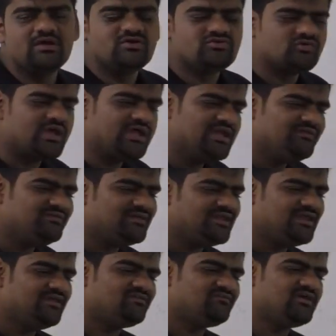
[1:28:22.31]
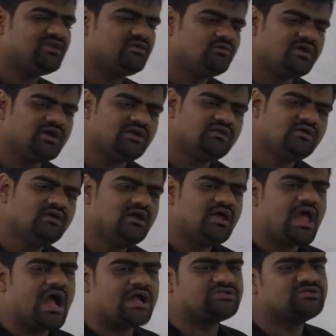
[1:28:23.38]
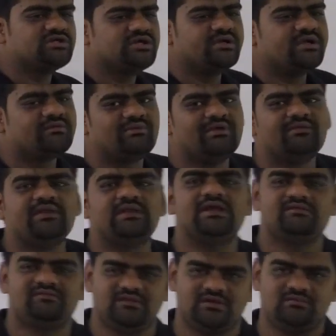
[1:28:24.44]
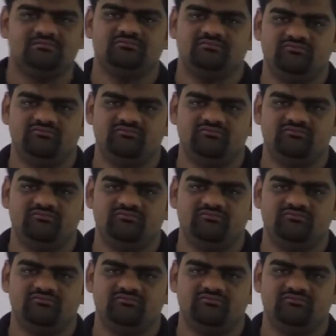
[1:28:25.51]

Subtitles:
So any series where you can actually determine the next term